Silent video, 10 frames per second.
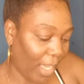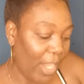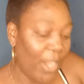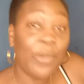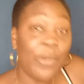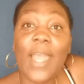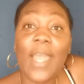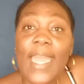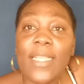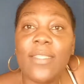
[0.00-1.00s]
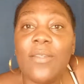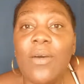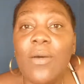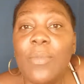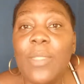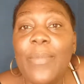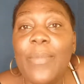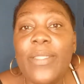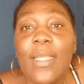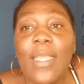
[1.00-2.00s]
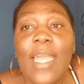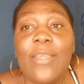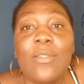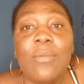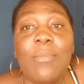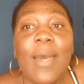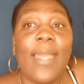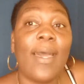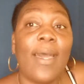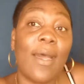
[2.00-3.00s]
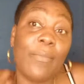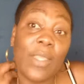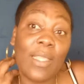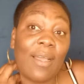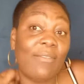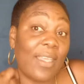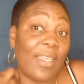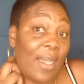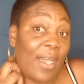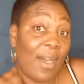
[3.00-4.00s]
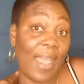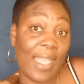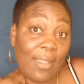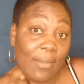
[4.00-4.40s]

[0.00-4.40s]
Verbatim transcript: Right, so let me tell you, I used to buy um the lavender oil,